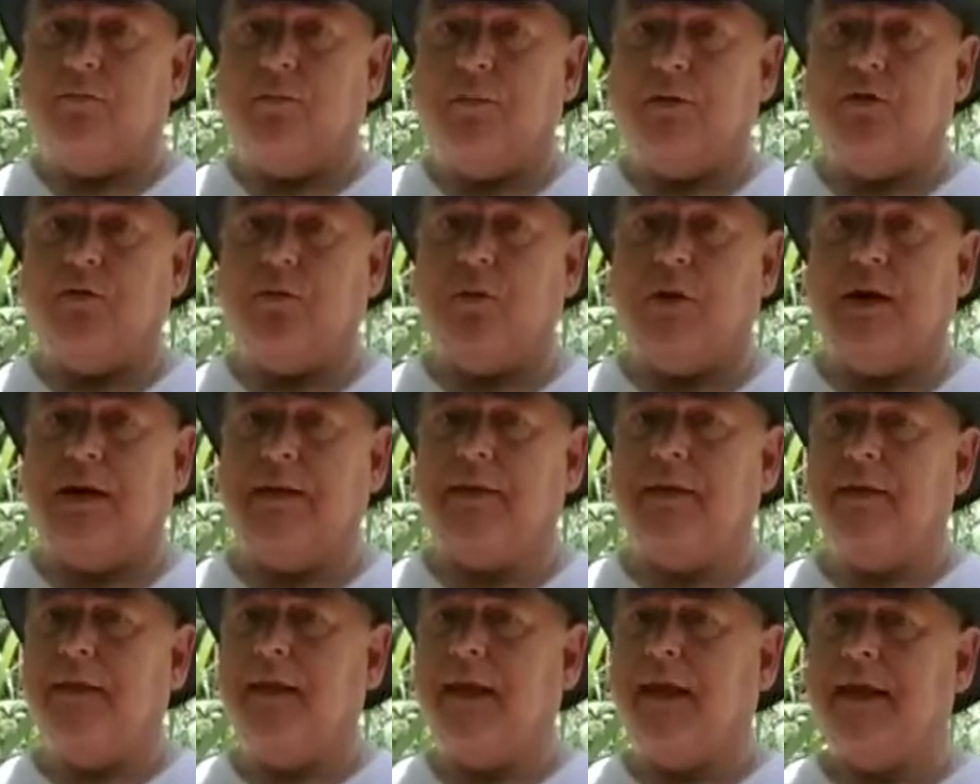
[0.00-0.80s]

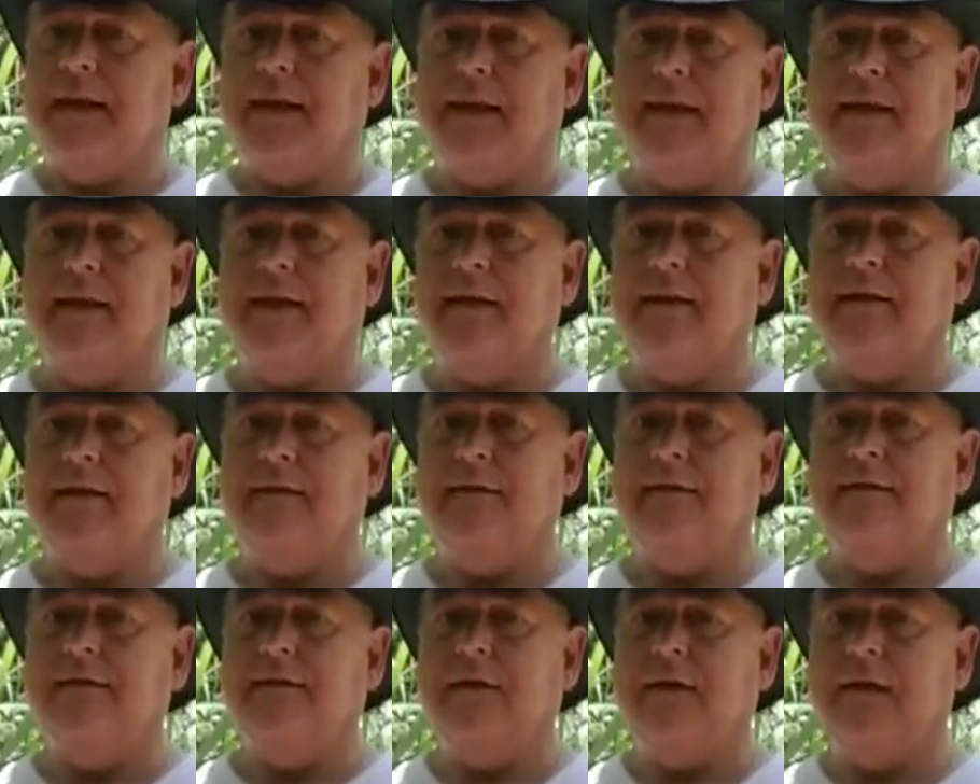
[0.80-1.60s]
between They
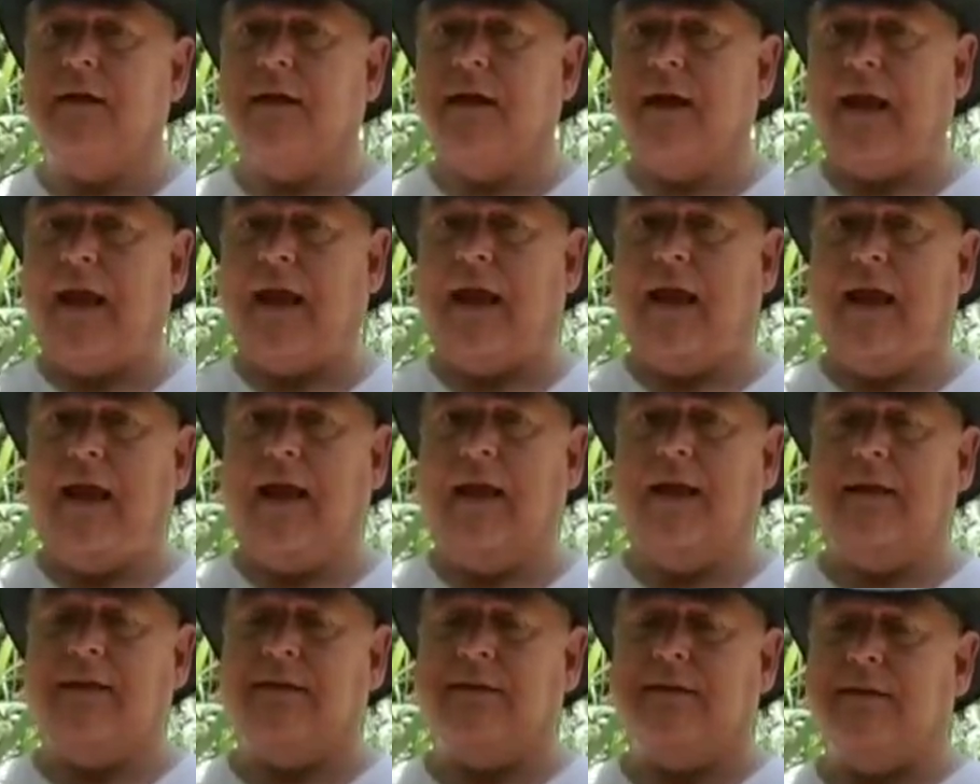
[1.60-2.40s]
Live
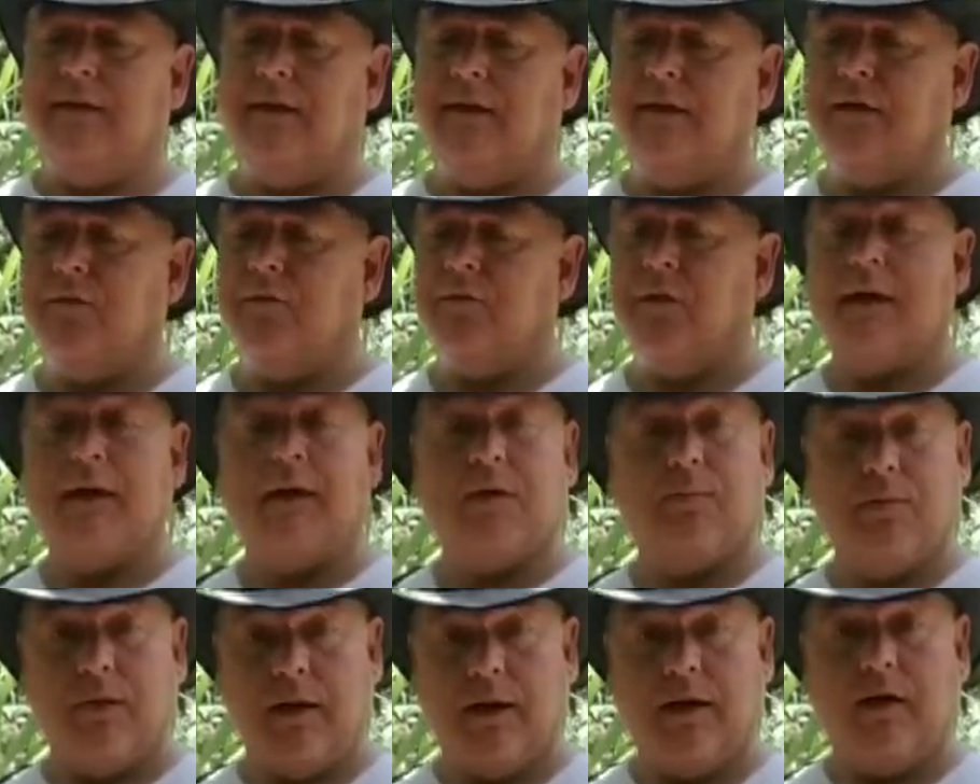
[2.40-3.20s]
and
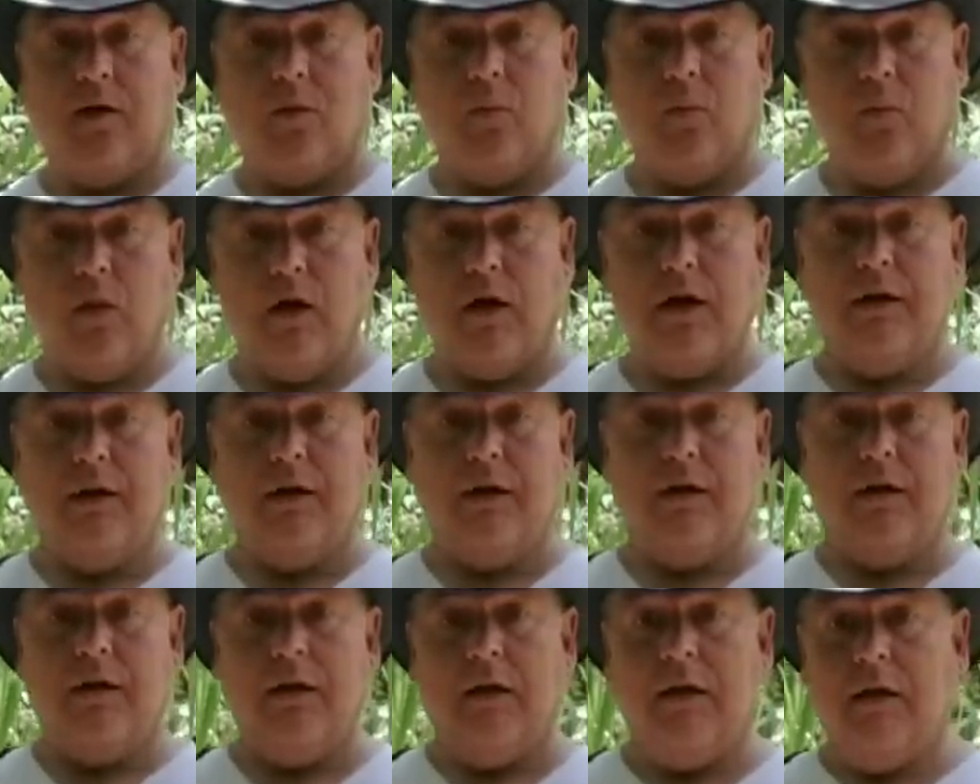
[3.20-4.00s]
Ready Player
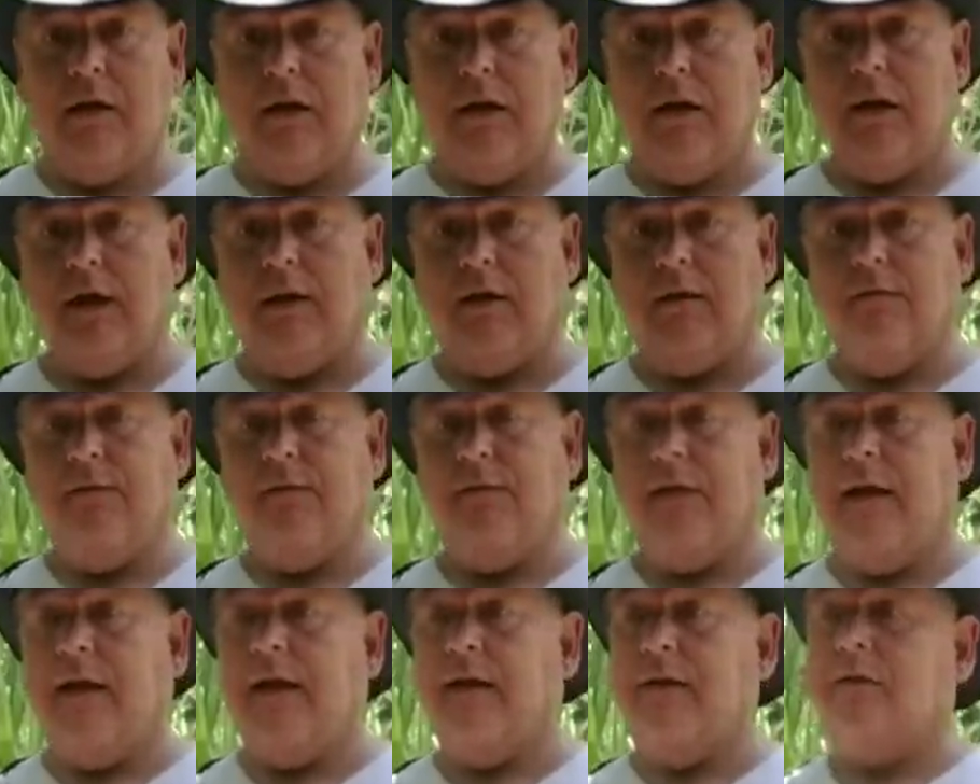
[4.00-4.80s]
One, in
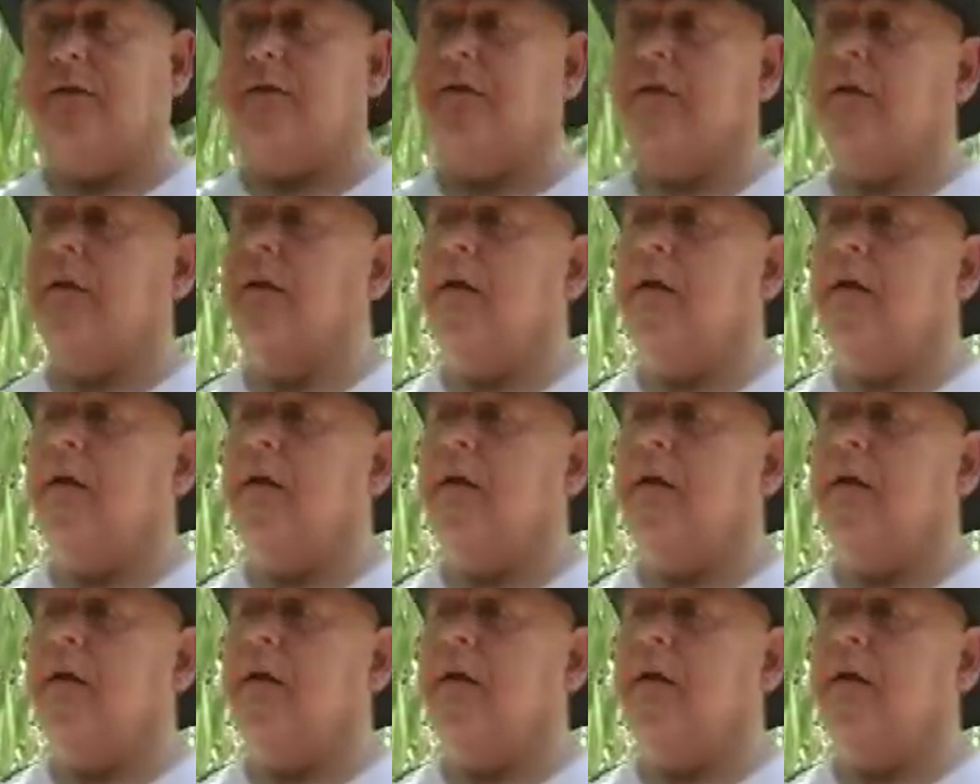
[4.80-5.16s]
fact.